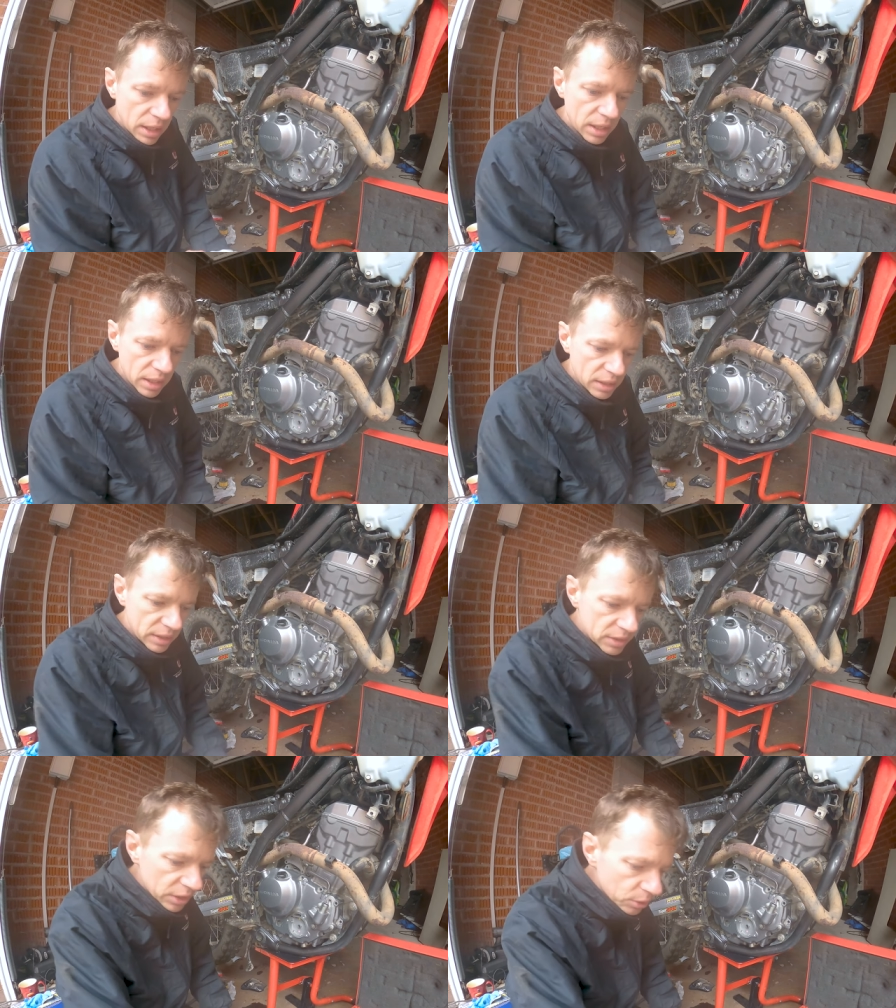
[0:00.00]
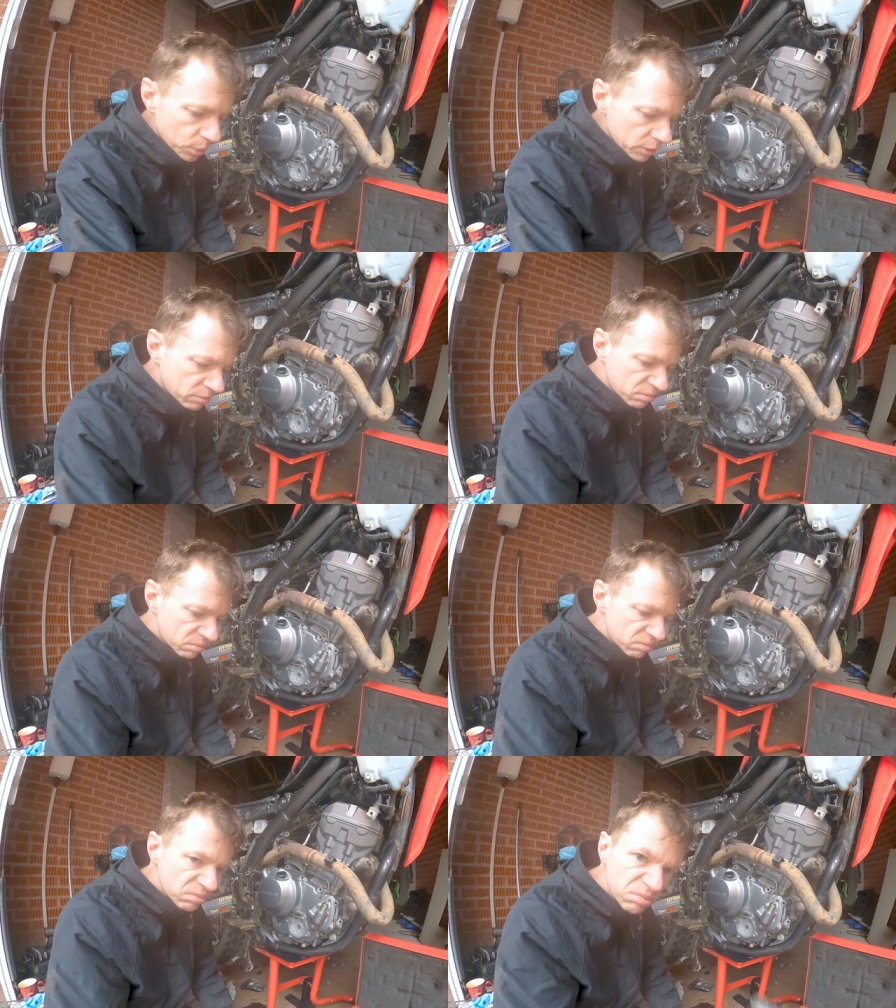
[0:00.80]
Uh, here's the old one,
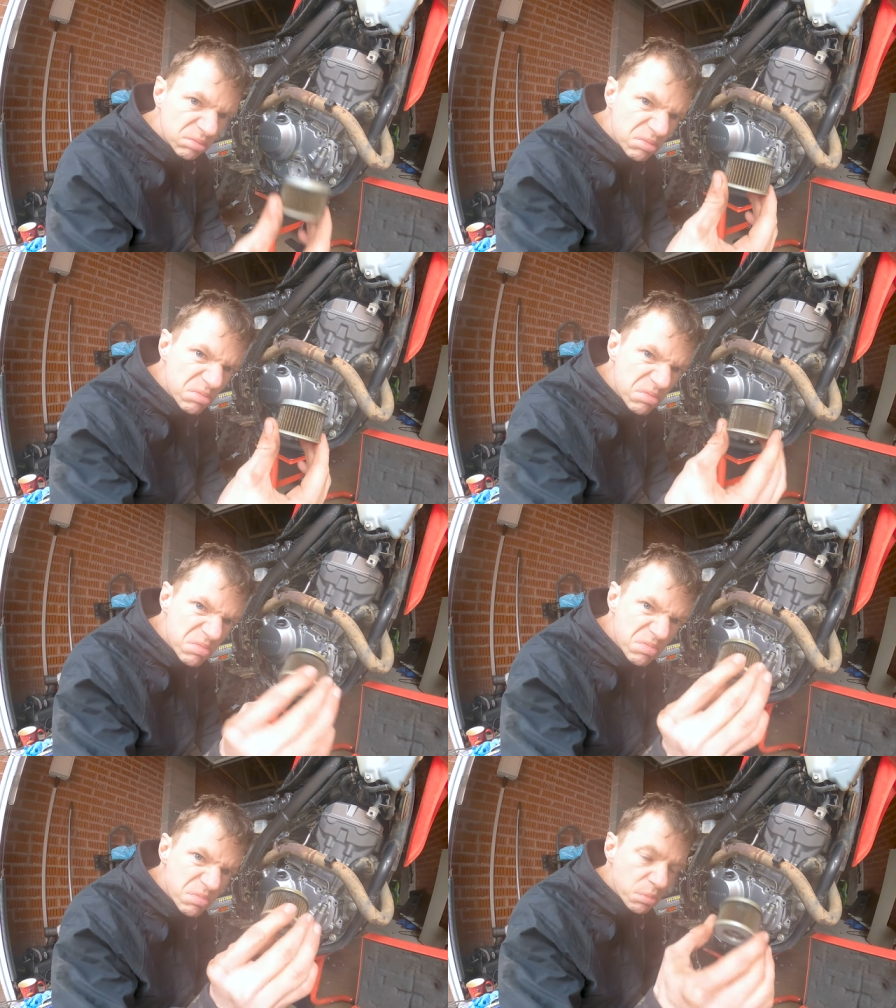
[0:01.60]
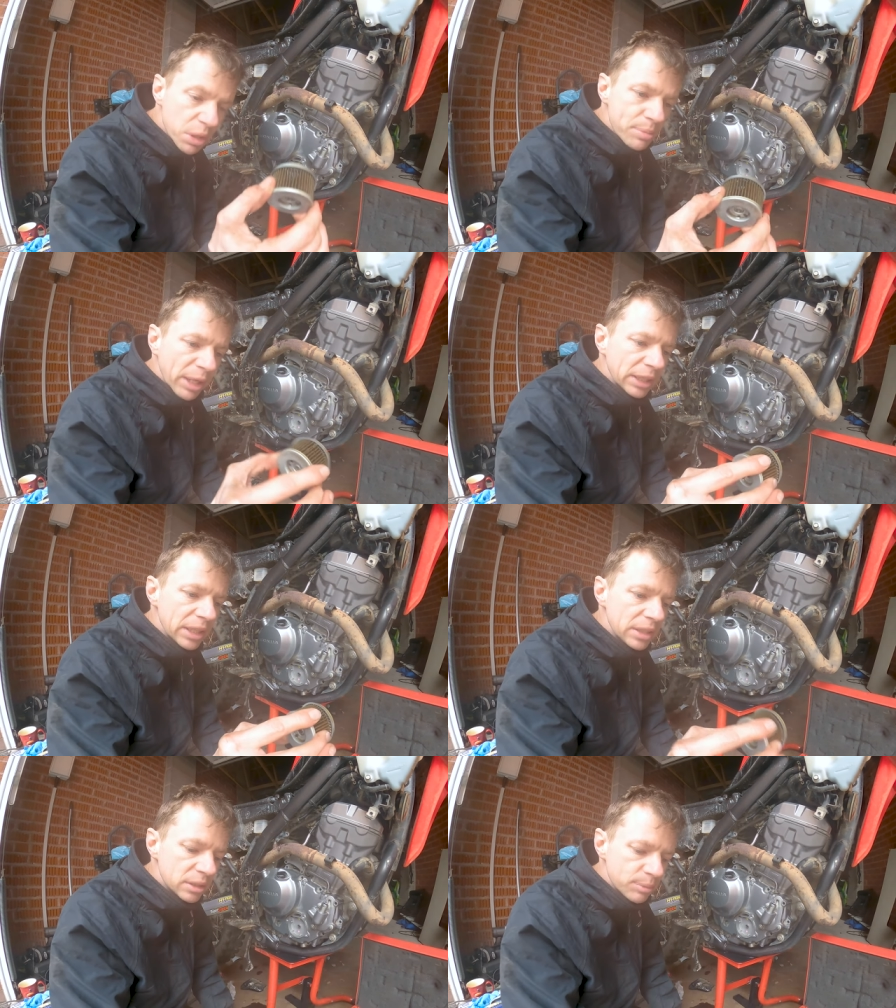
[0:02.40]
pretty
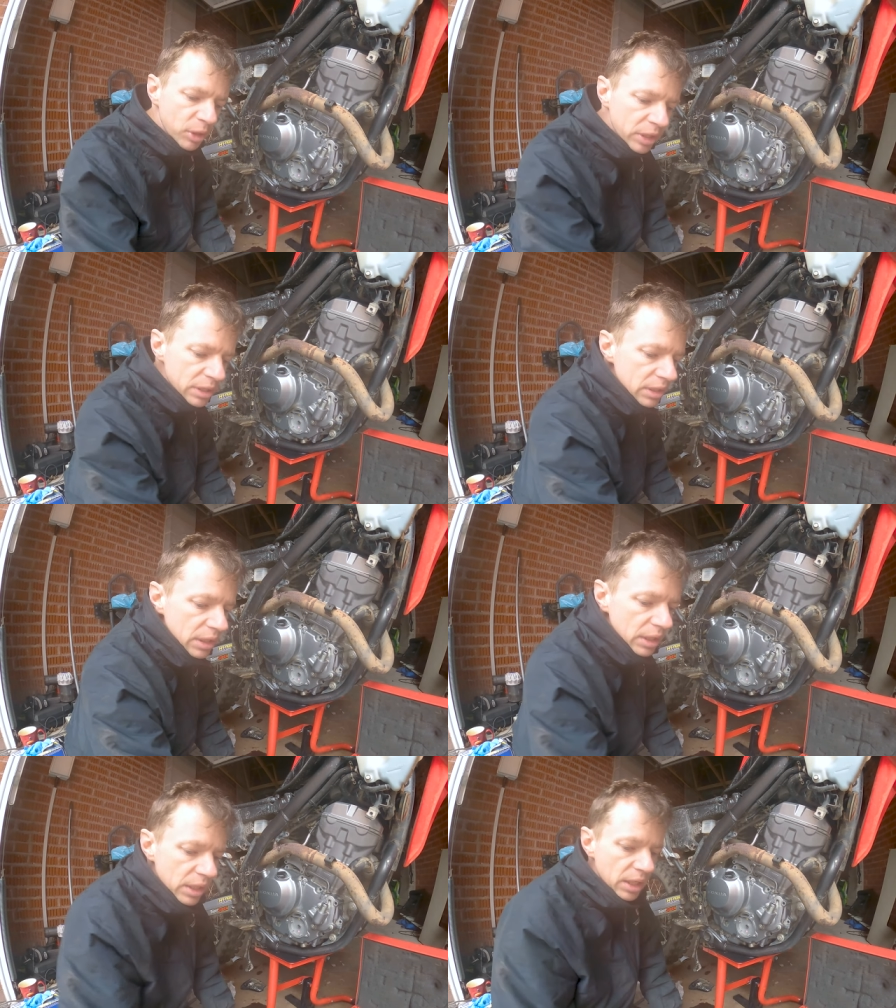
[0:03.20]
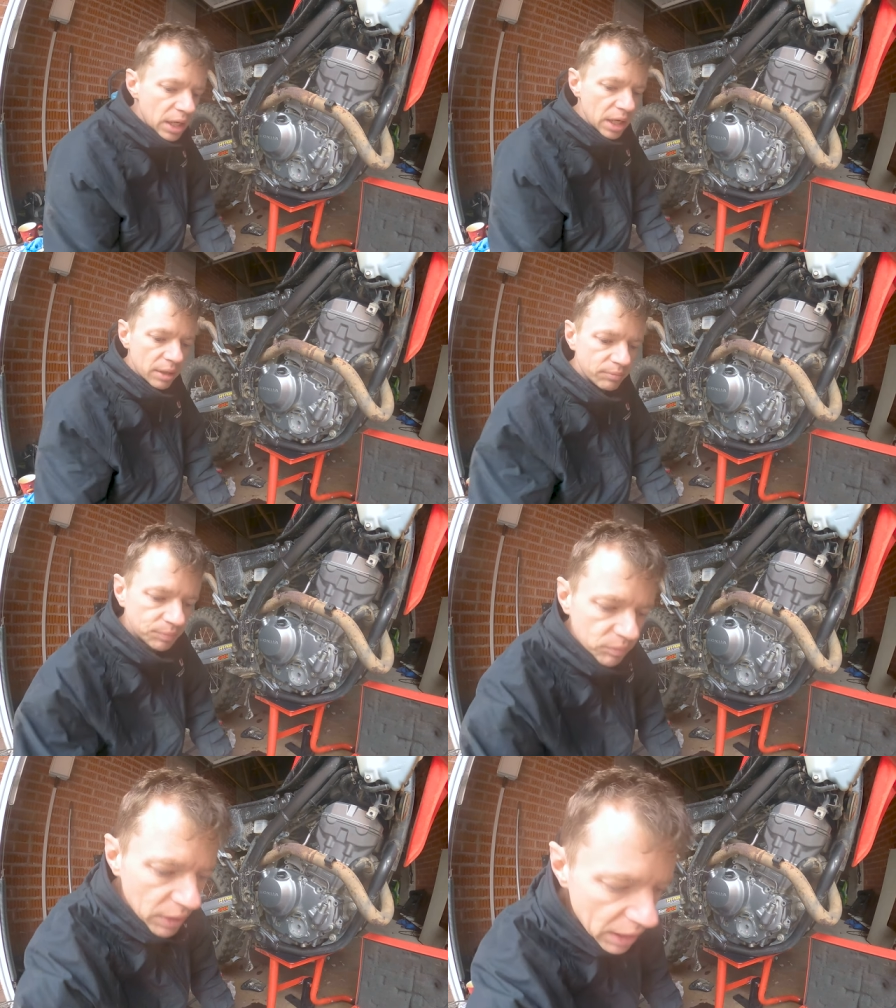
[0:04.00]
manky to be honest. Um,
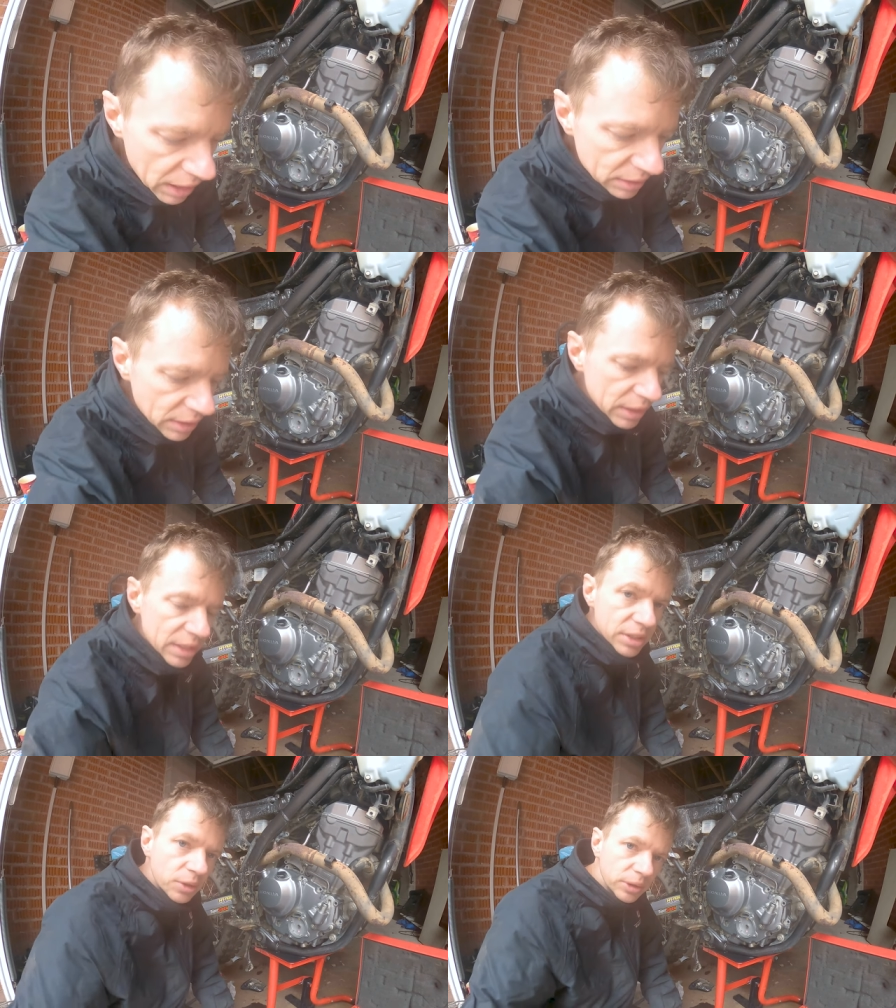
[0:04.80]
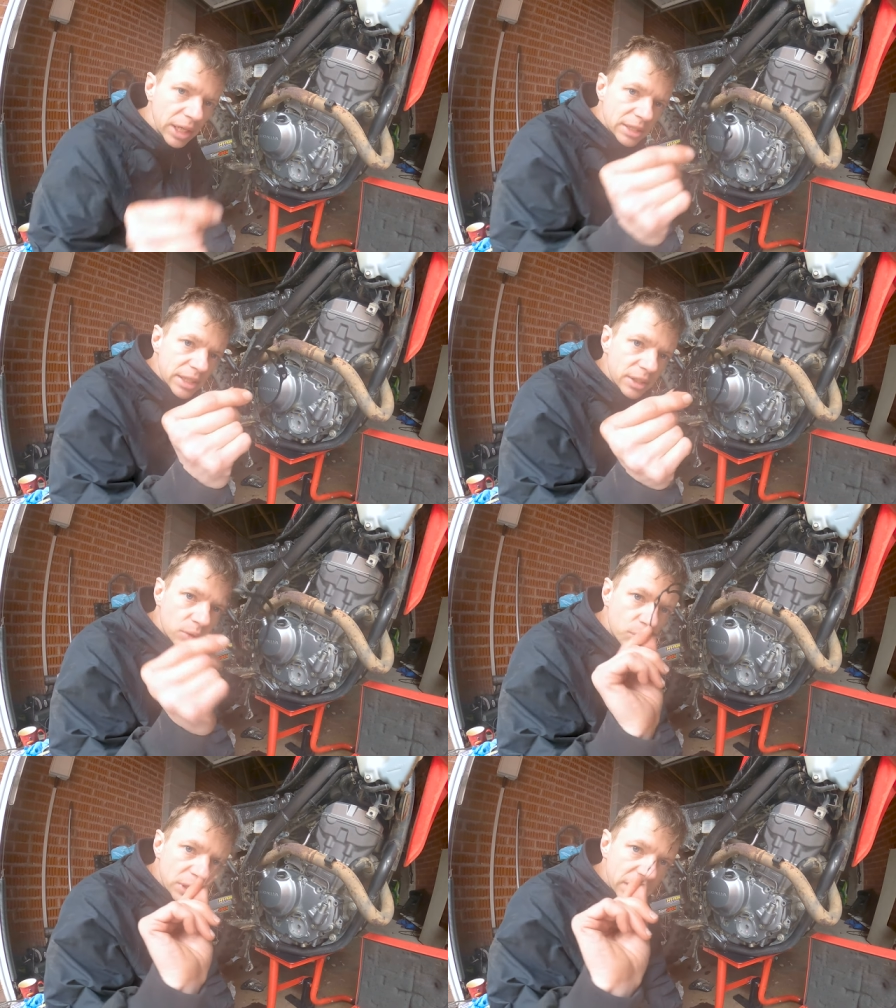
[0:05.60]
and there's the old gasket,
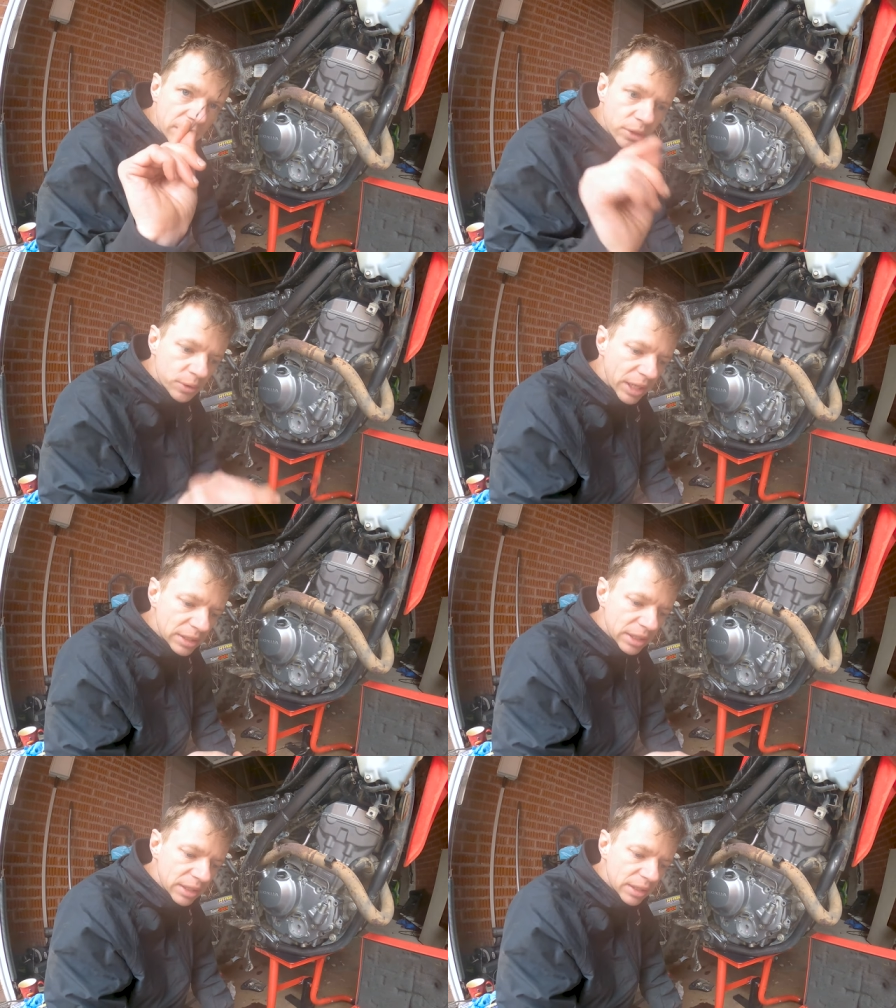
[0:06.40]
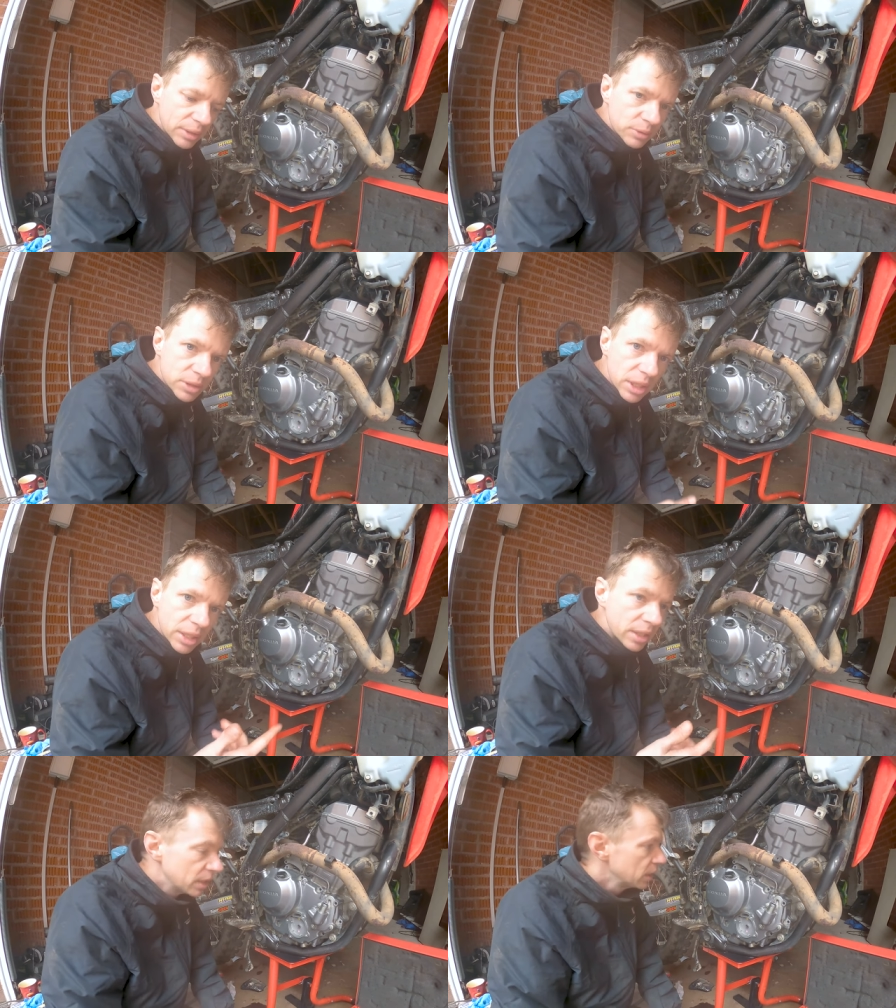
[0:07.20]
always get a new gasket, that one's
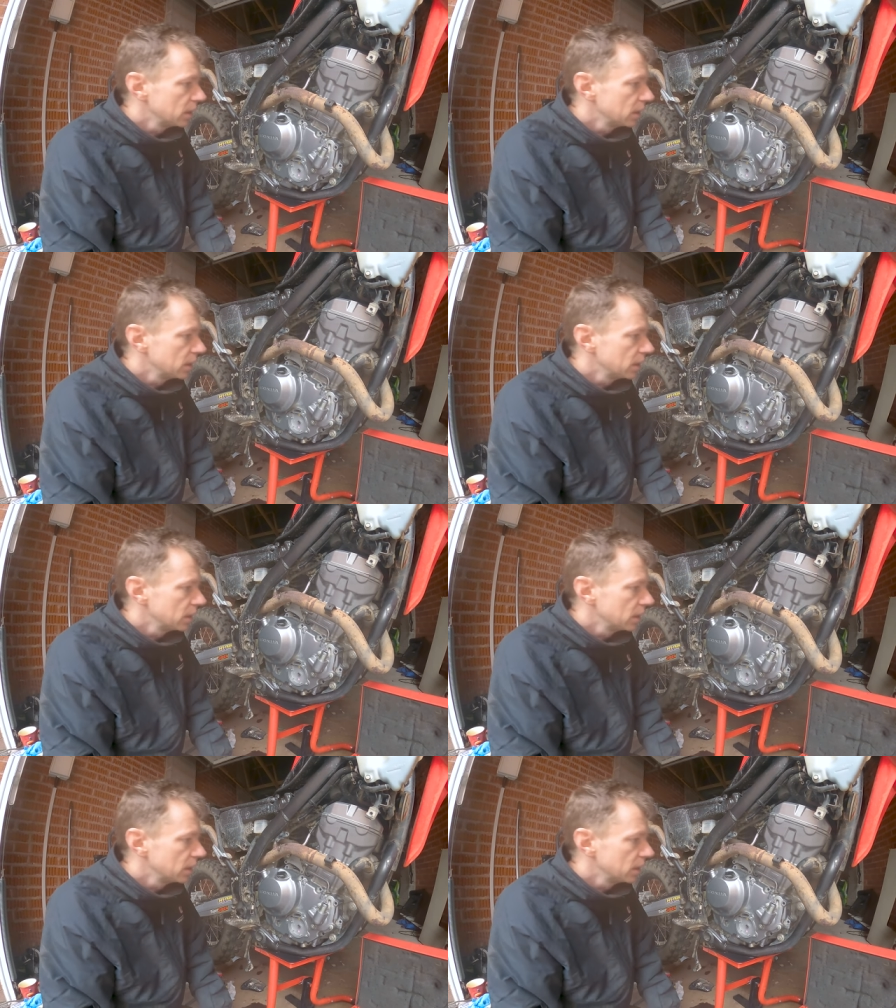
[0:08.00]
done.